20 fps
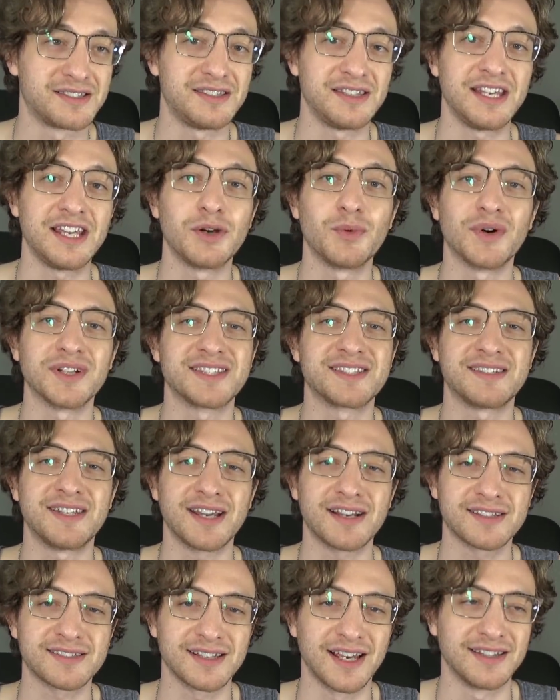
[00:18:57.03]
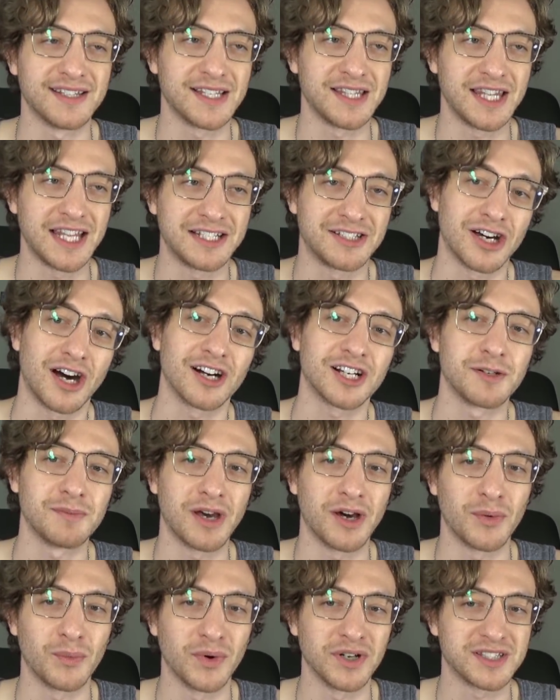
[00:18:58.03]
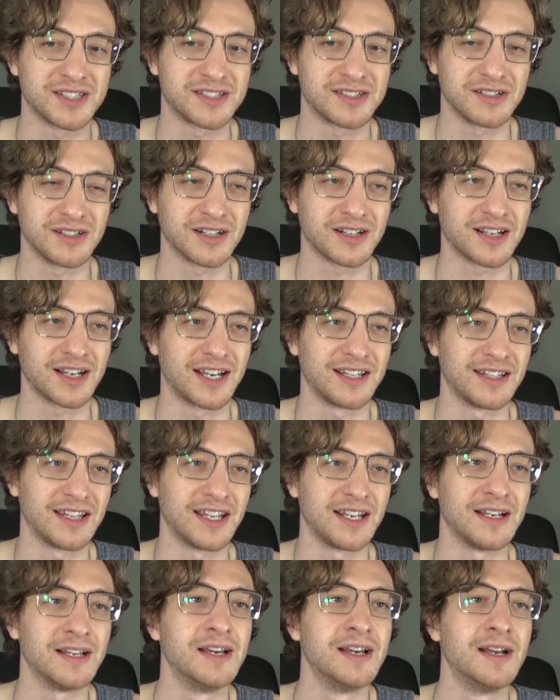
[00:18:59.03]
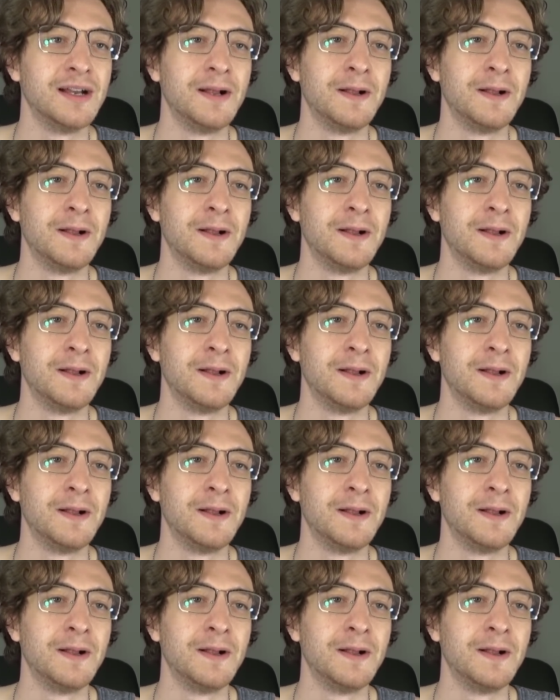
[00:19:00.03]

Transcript: seeing what sticks, and then they talked about what stuck. And then,